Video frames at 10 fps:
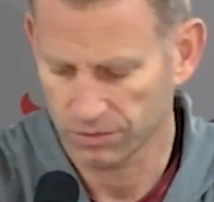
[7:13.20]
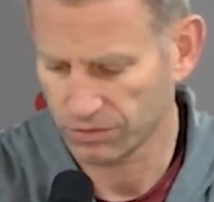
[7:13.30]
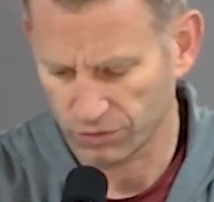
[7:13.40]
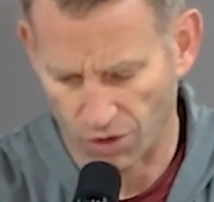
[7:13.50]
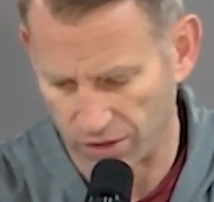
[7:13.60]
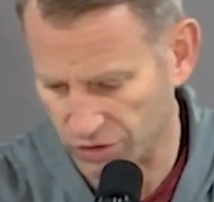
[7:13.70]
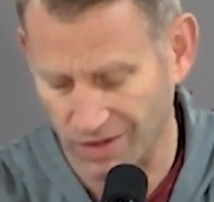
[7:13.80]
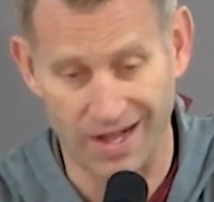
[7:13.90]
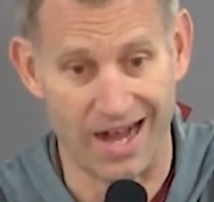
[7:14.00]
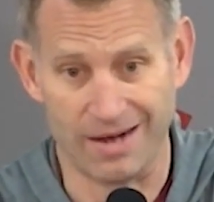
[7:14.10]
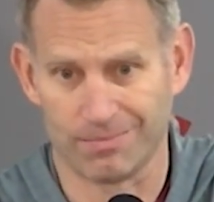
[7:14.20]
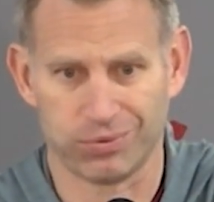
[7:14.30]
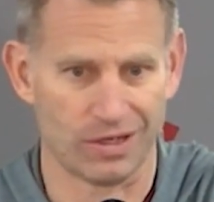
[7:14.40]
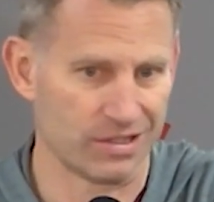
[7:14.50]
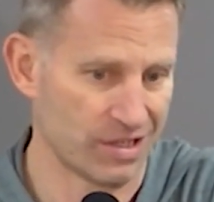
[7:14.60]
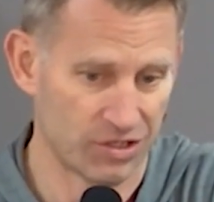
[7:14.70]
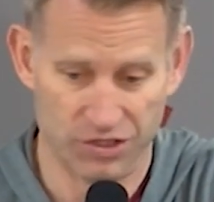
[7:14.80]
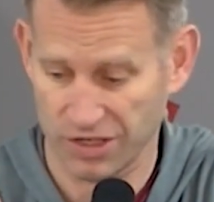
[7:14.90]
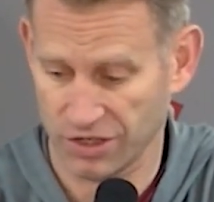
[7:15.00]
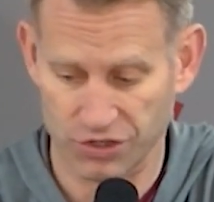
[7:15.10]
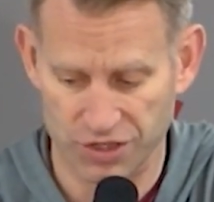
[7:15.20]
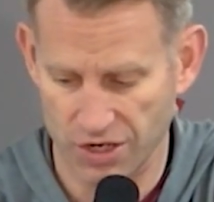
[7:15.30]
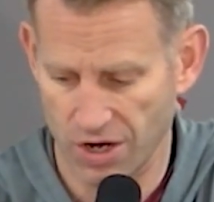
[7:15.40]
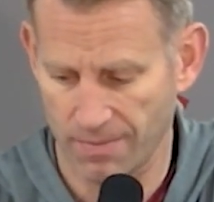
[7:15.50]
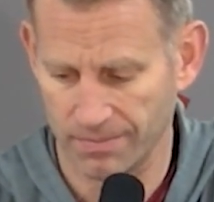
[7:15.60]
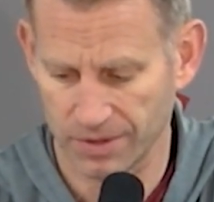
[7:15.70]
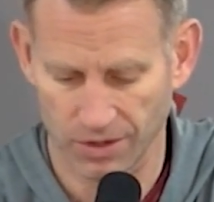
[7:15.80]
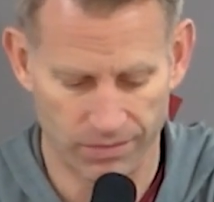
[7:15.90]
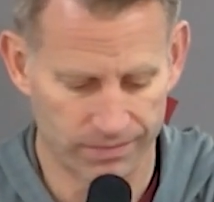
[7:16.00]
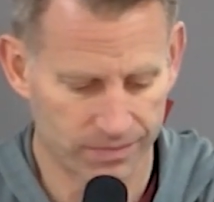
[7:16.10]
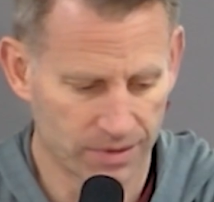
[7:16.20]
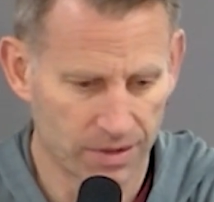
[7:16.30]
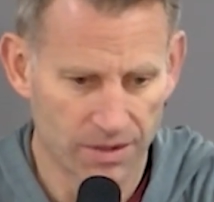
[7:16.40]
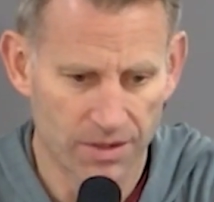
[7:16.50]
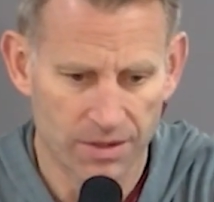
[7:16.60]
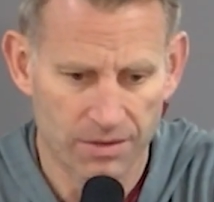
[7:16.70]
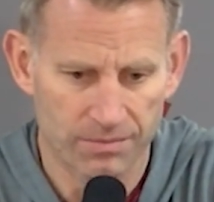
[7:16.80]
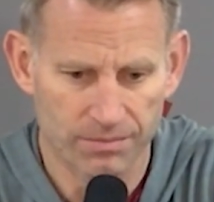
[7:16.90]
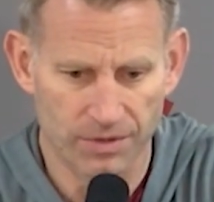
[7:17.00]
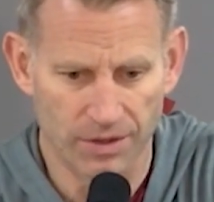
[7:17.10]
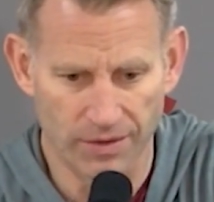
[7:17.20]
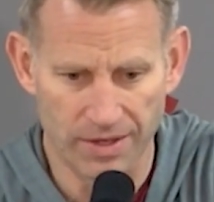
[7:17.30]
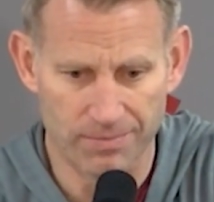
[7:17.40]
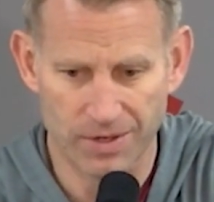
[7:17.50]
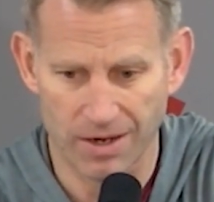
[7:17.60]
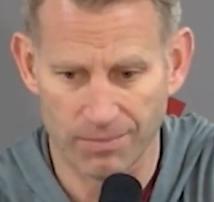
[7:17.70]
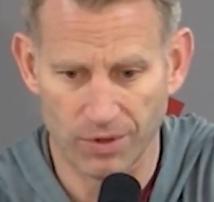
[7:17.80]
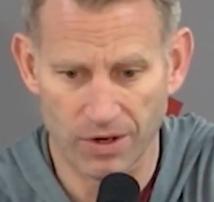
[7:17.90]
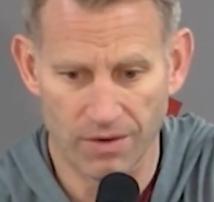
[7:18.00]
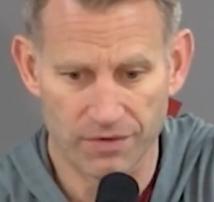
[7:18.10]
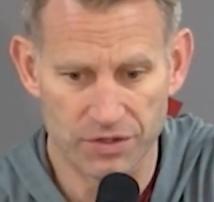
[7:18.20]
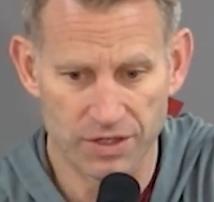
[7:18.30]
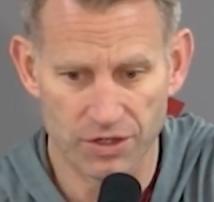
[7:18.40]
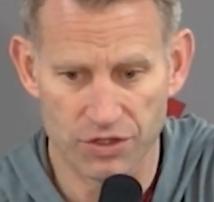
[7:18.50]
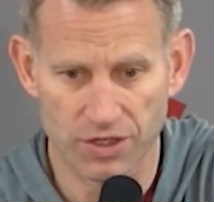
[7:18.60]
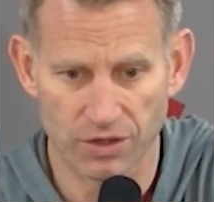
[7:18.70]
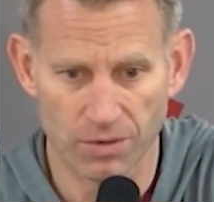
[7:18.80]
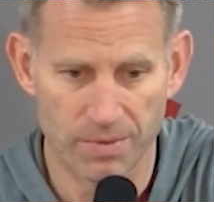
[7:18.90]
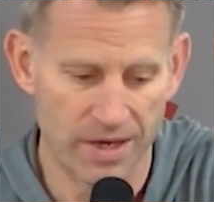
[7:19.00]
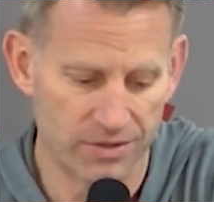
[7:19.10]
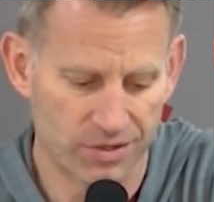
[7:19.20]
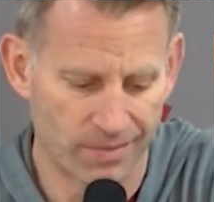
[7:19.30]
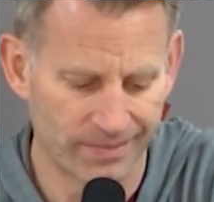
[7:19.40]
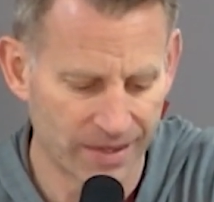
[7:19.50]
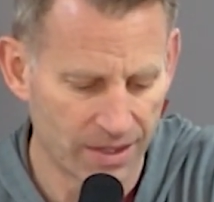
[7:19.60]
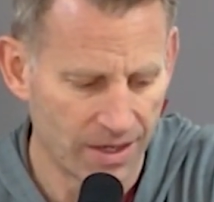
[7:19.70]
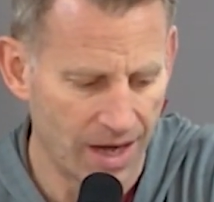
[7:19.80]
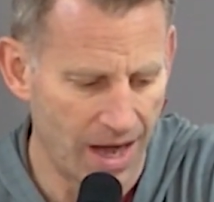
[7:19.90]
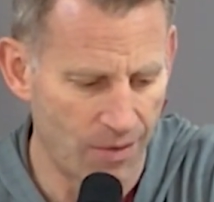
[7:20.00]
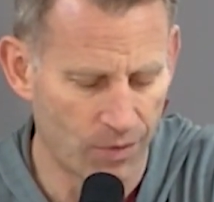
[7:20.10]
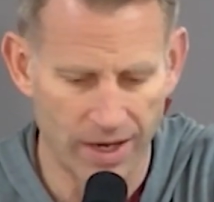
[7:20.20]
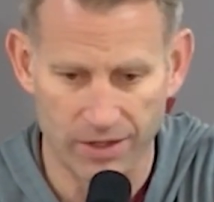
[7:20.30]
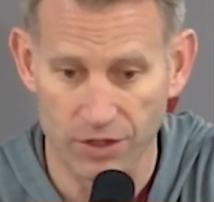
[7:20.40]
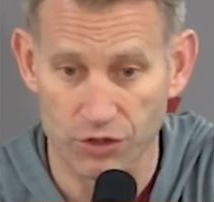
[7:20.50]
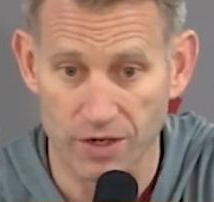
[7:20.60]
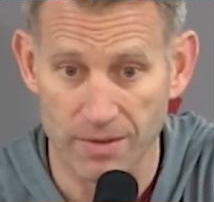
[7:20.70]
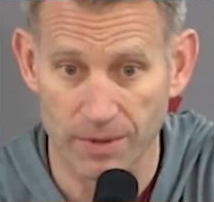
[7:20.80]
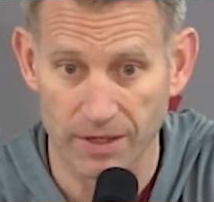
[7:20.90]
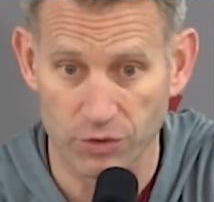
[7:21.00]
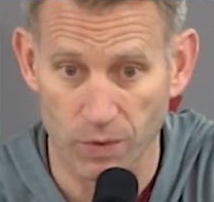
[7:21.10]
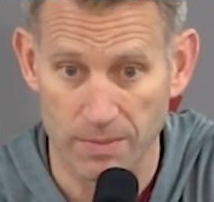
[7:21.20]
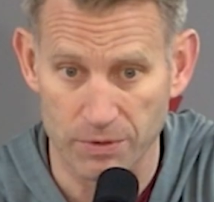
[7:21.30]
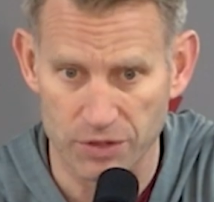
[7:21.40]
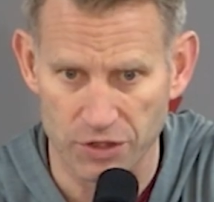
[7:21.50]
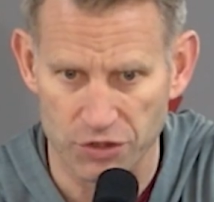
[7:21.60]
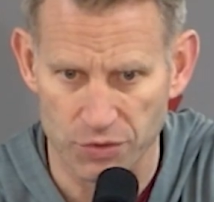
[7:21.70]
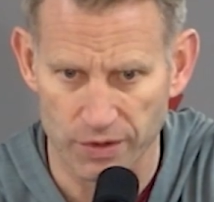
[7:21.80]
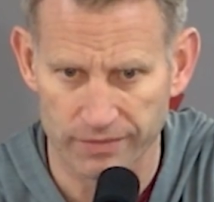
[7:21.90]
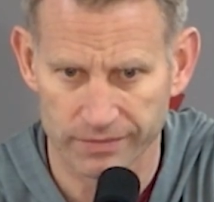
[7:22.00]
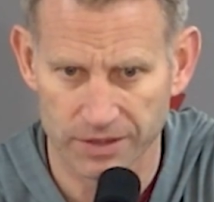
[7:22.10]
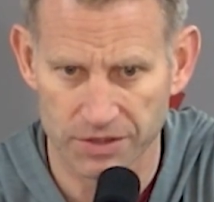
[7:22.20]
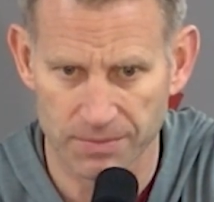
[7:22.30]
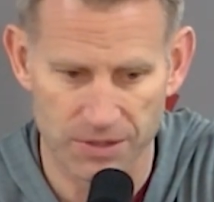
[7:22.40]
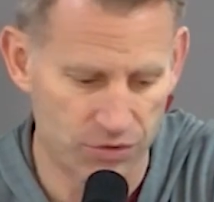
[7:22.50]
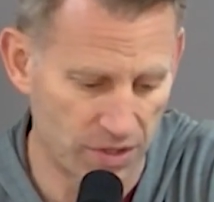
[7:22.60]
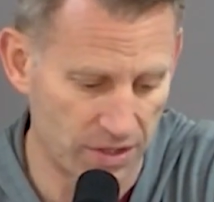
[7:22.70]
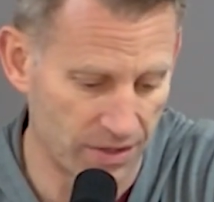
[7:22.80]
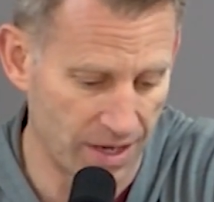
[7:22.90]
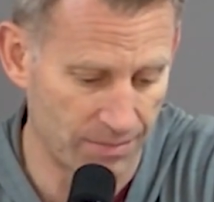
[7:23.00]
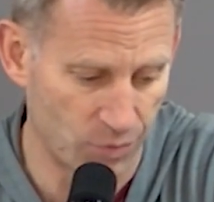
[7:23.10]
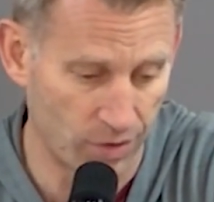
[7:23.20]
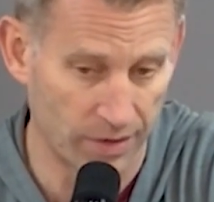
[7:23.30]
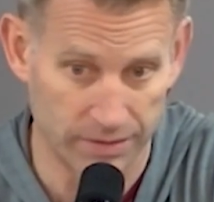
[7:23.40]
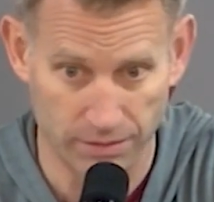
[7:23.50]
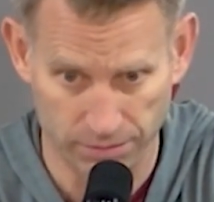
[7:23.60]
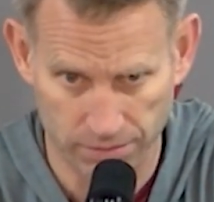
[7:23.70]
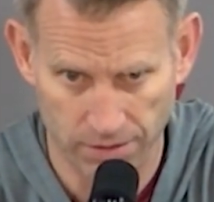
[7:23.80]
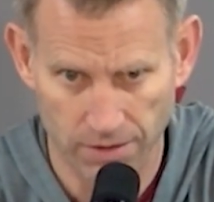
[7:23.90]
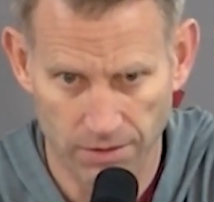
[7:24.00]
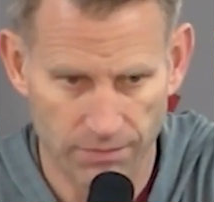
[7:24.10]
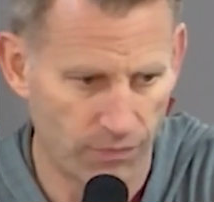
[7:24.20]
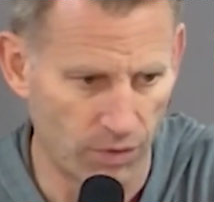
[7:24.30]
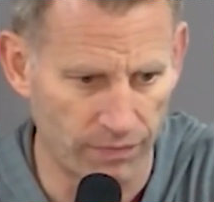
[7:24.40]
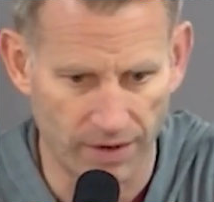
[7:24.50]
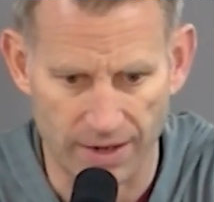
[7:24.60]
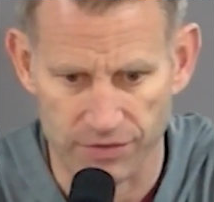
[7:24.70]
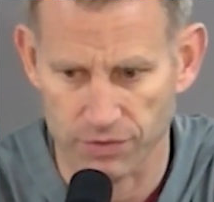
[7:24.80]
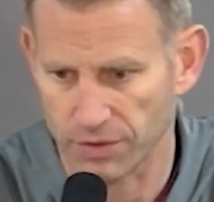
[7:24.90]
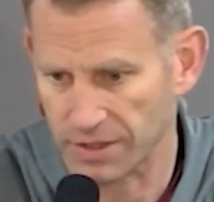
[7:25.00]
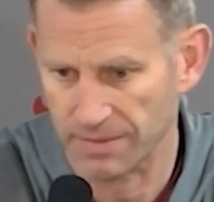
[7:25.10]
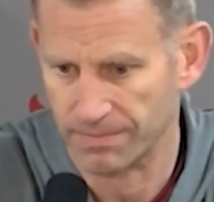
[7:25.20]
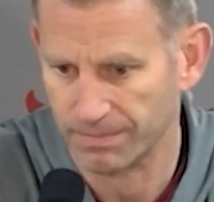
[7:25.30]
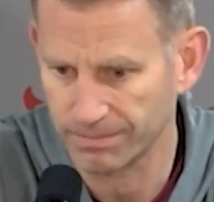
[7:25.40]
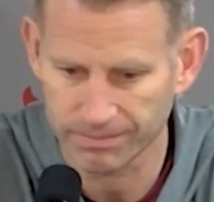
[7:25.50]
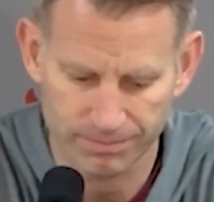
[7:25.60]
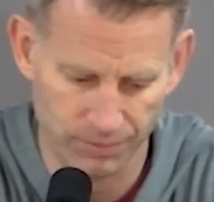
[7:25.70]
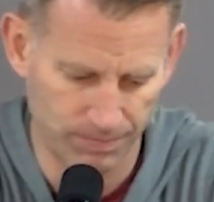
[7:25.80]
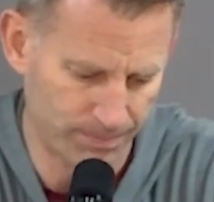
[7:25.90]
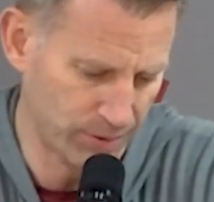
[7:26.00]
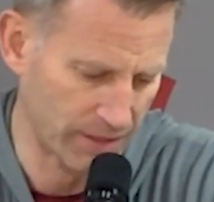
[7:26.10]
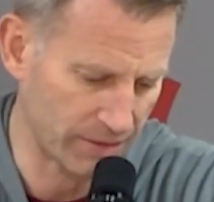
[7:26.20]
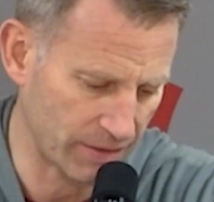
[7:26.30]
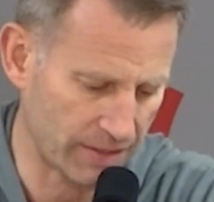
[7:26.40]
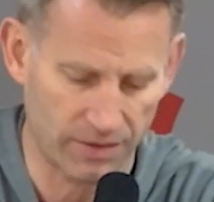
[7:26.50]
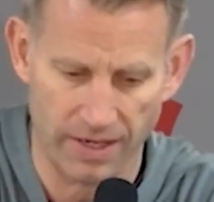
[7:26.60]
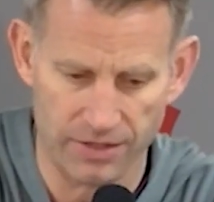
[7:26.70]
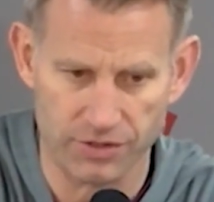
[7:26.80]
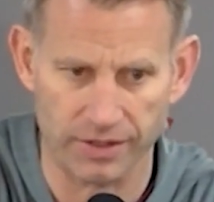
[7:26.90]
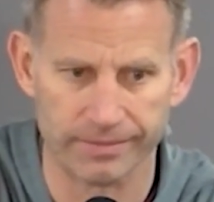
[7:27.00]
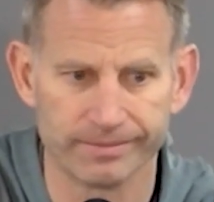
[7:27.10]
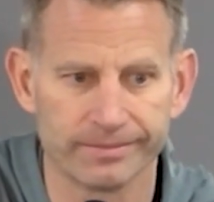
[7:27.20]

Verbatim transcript: Talks a lot, play gets his energy up. You know, you know they kind of play off his energy a little bit. So uh, we're not going to treat him like a 20% shooter. He's going to be treated a lot more like the four or five shooter he played like last year